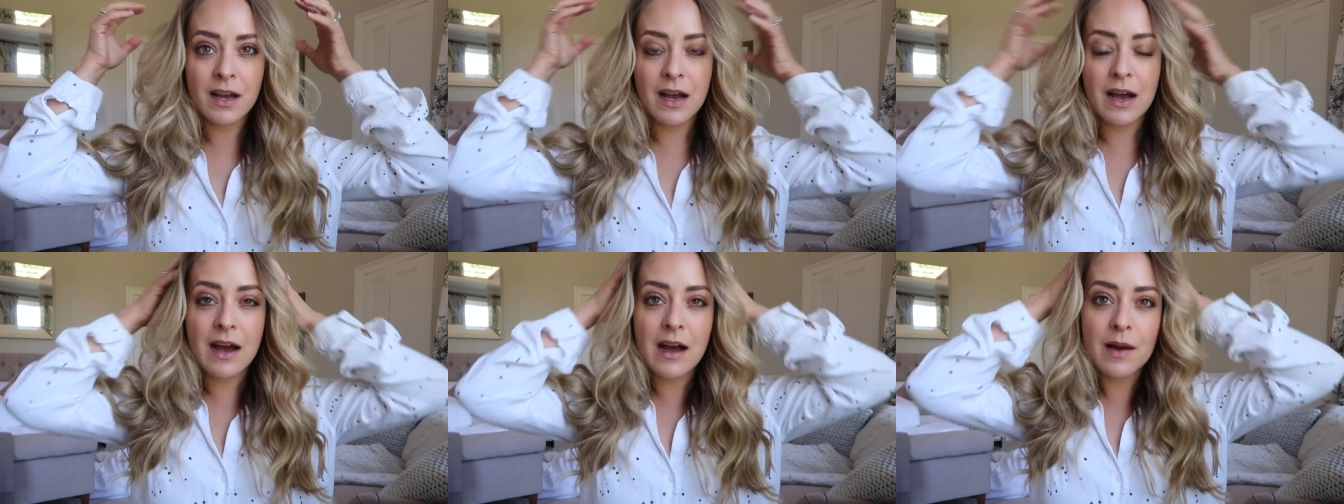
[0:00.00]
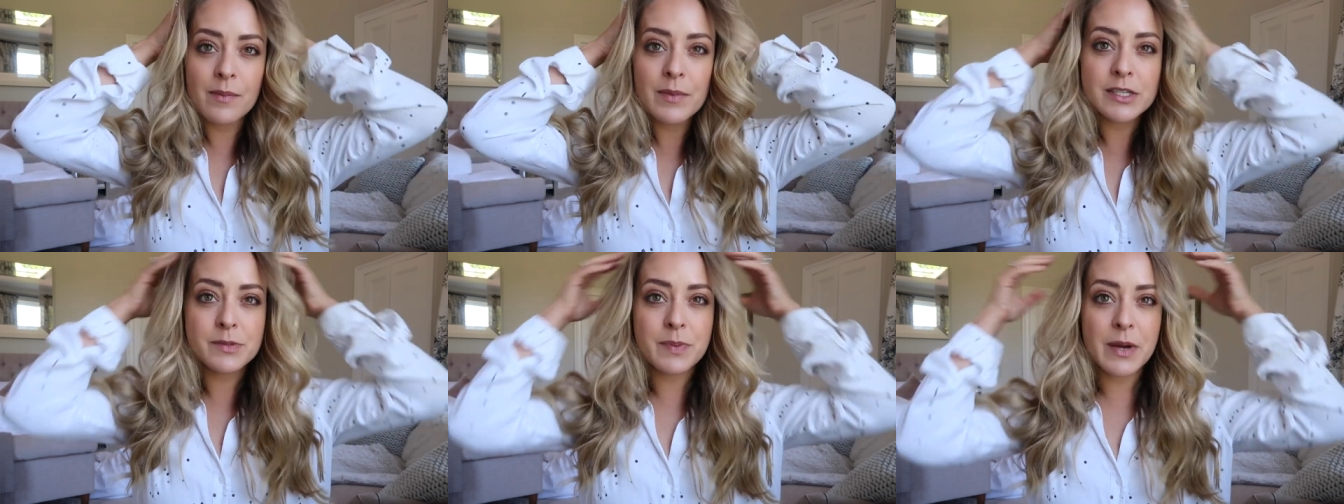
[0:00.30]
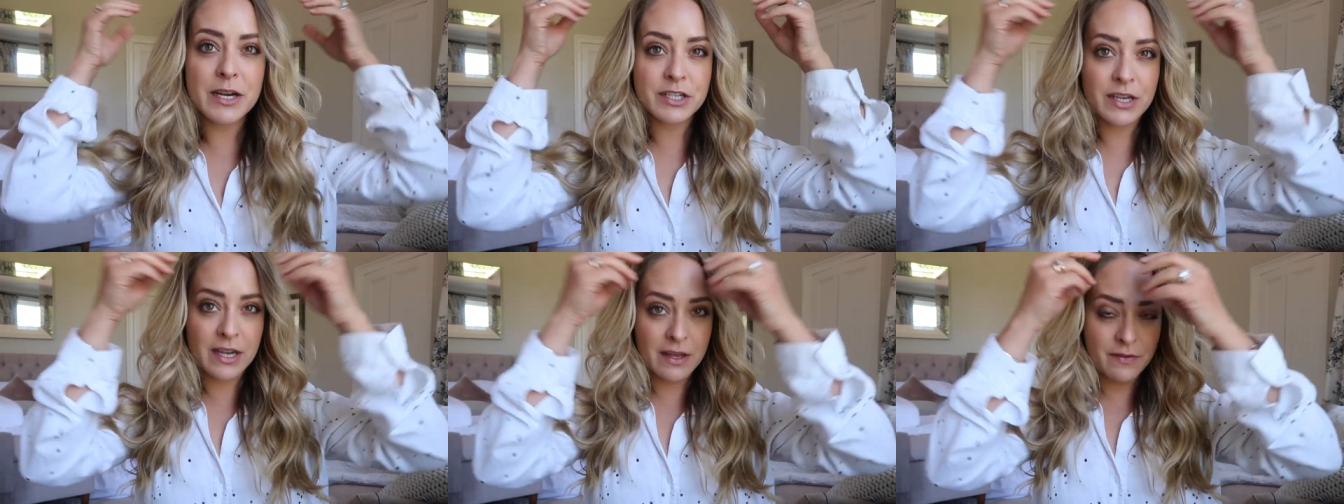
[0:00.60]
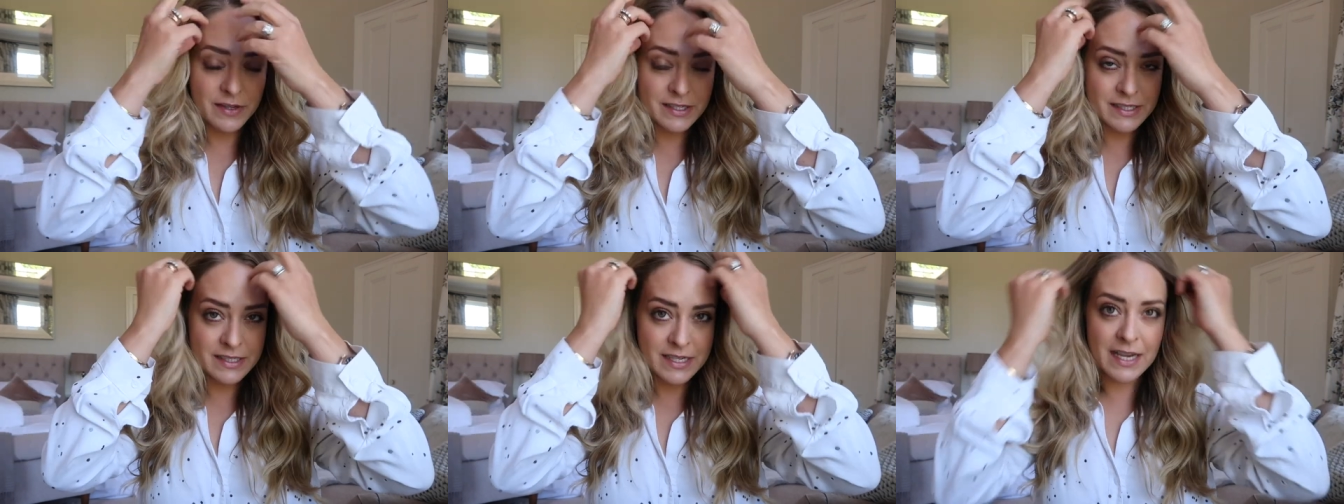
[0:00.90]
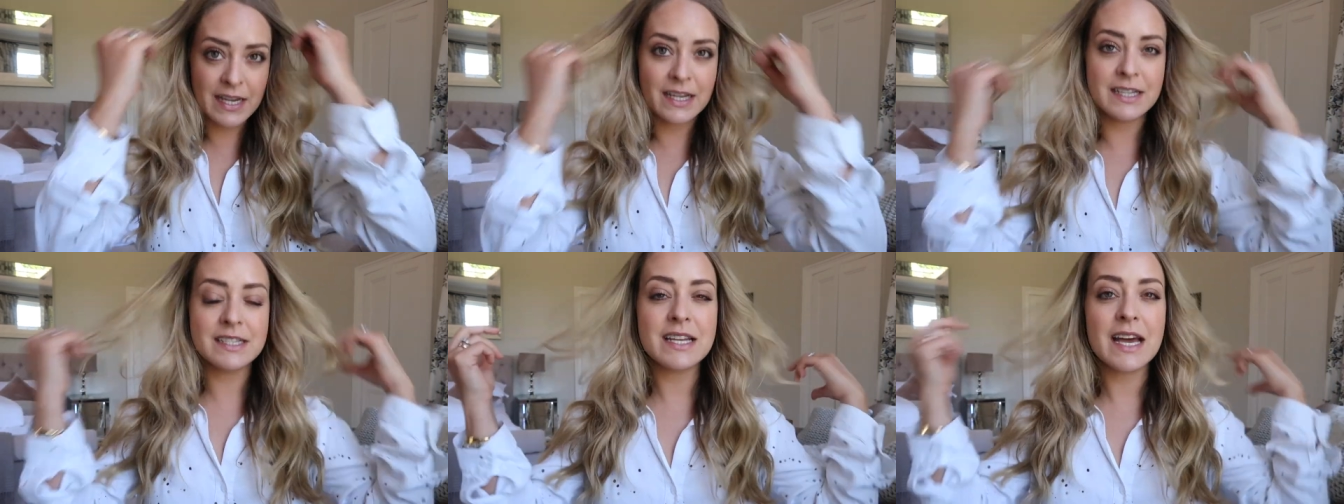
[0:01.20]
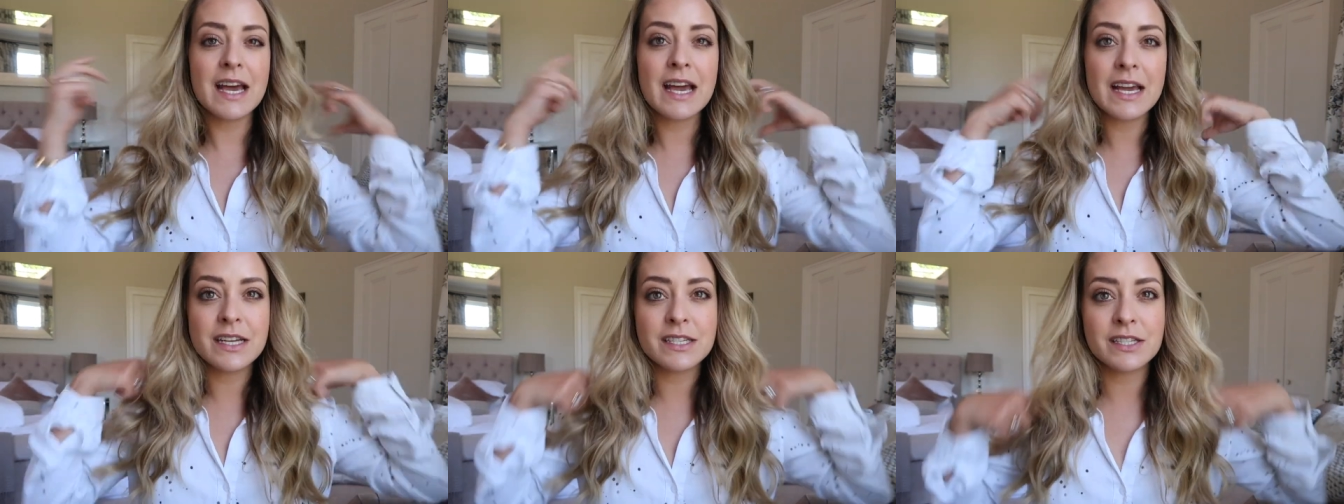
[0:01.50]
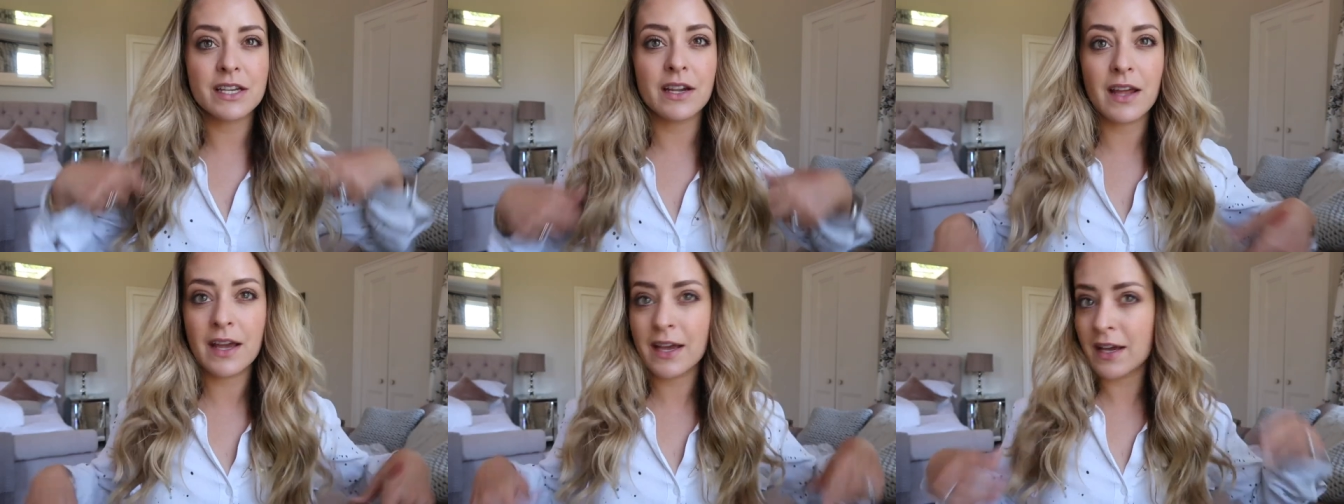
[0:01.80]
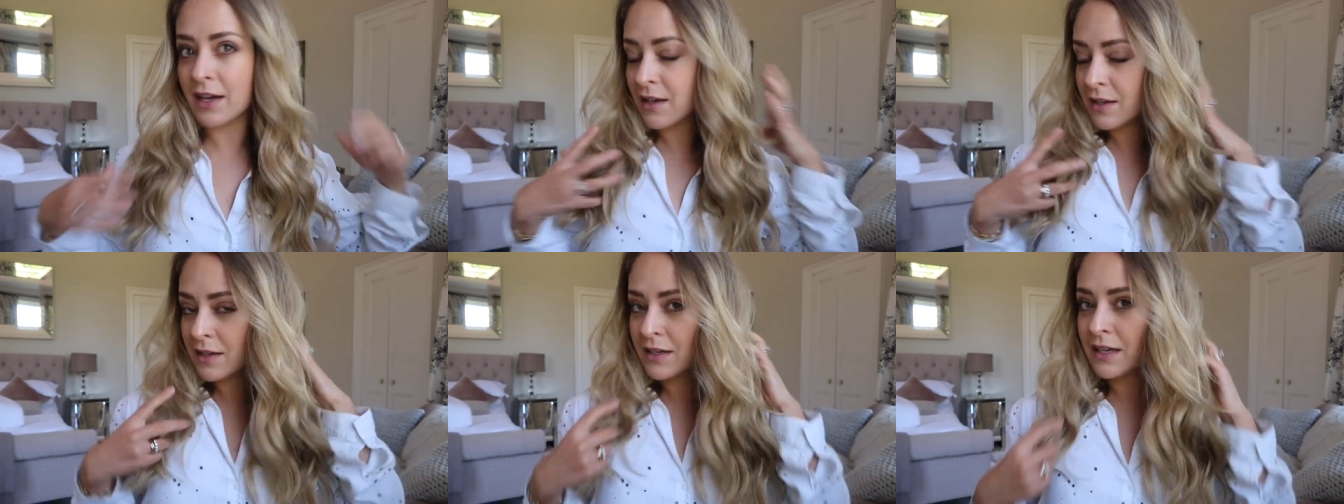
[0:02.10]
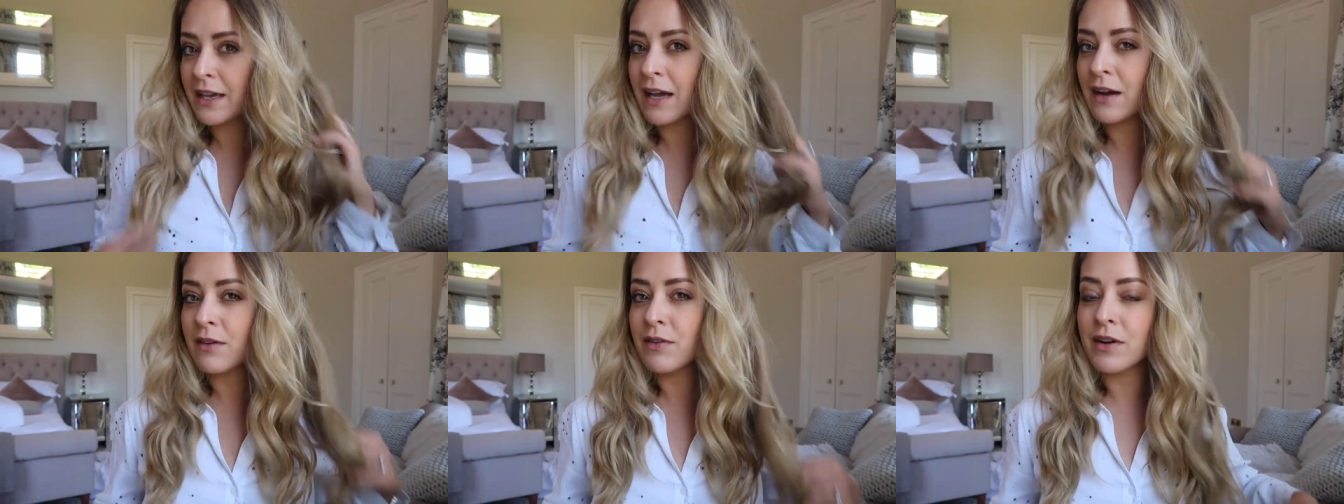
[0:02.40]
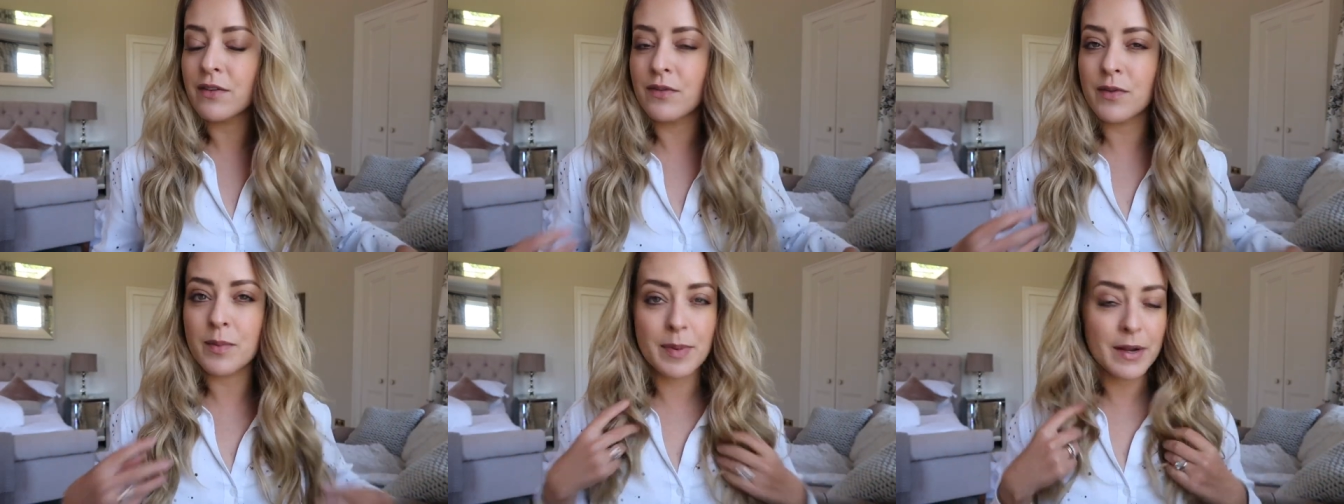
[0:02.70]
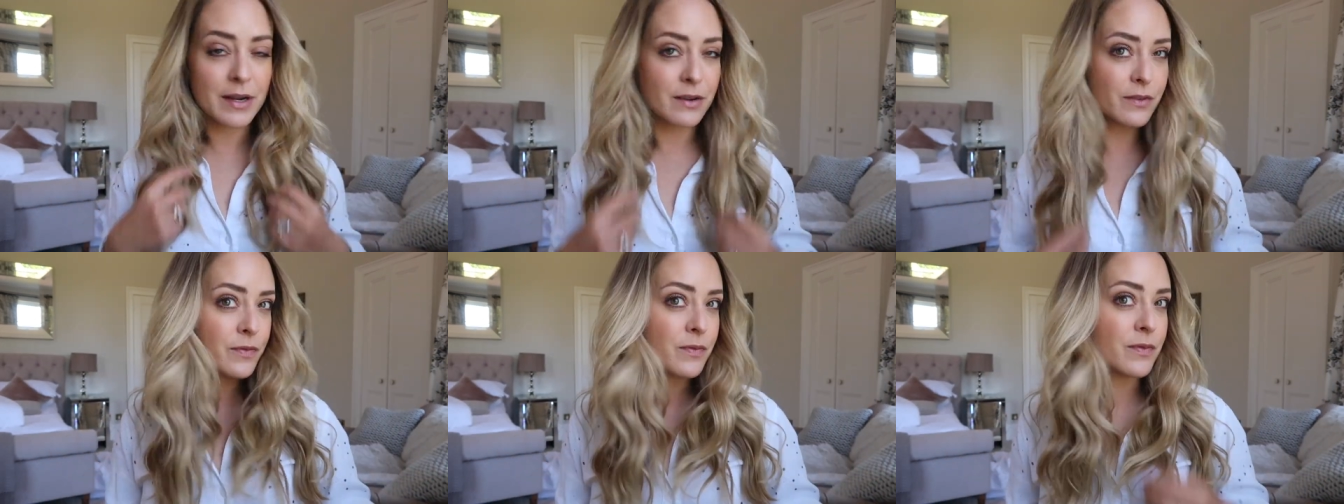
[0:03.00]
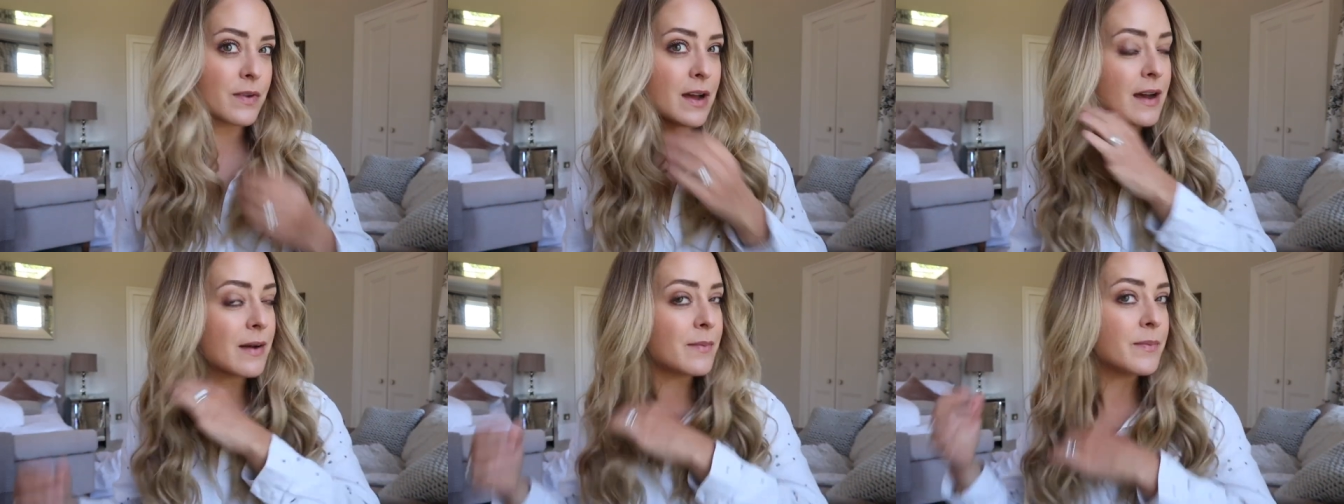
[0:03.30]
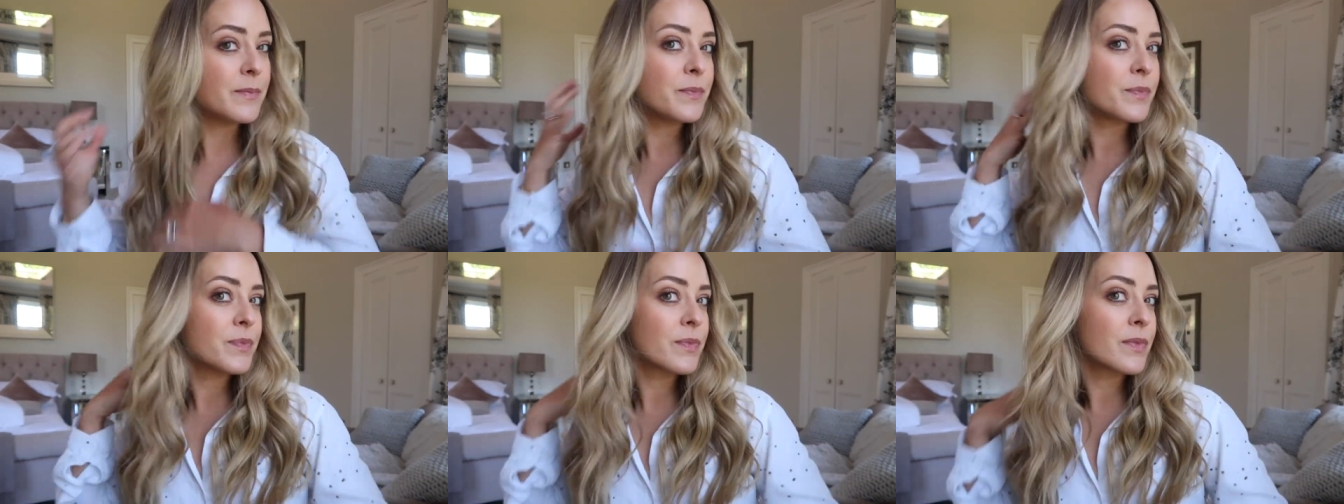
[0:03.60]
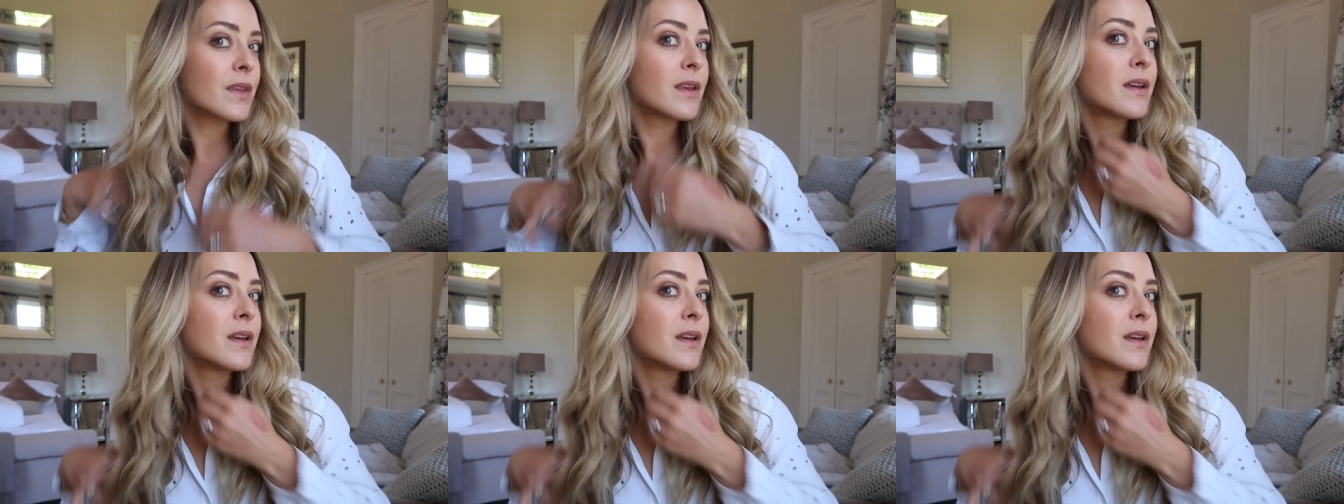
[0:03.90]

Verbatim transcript: um, especially if it's second day, to like get rid of a bit of um,